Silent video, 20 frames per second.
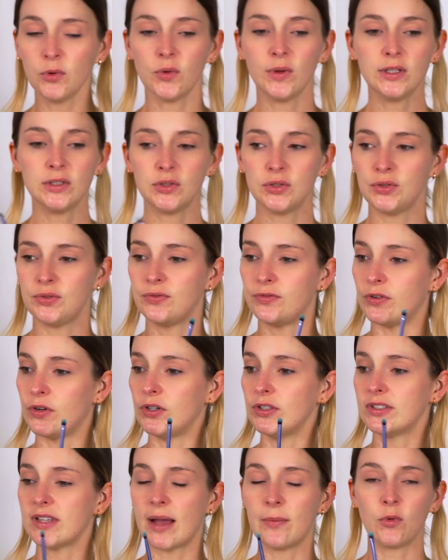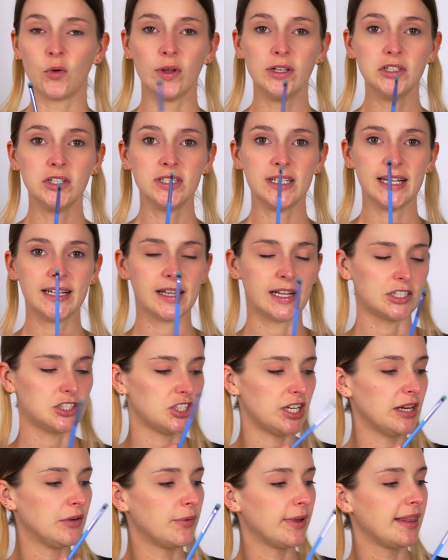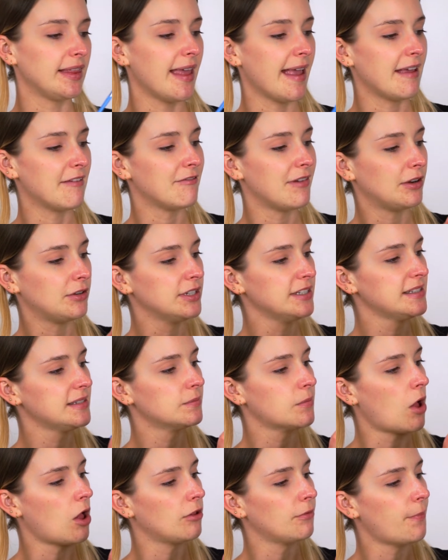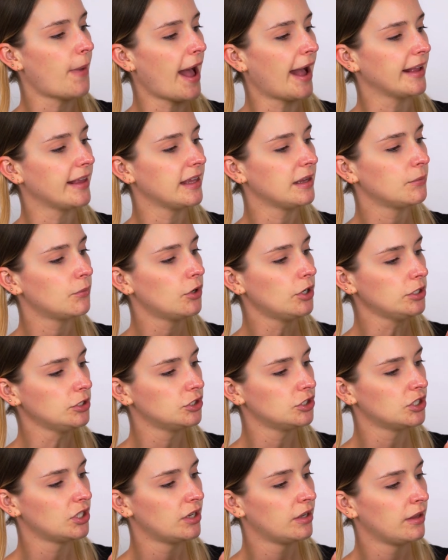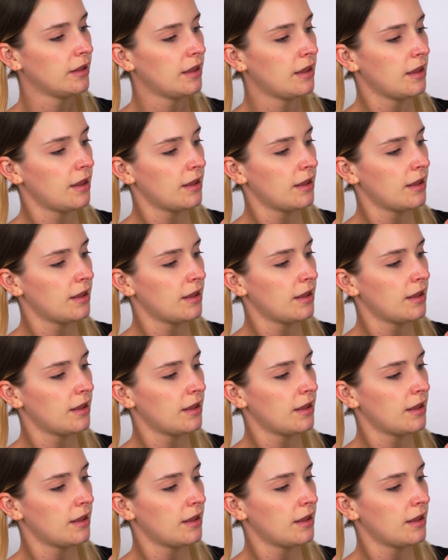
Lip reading: what I'm going to do first, I'm going to take that shade with a very small packing brush.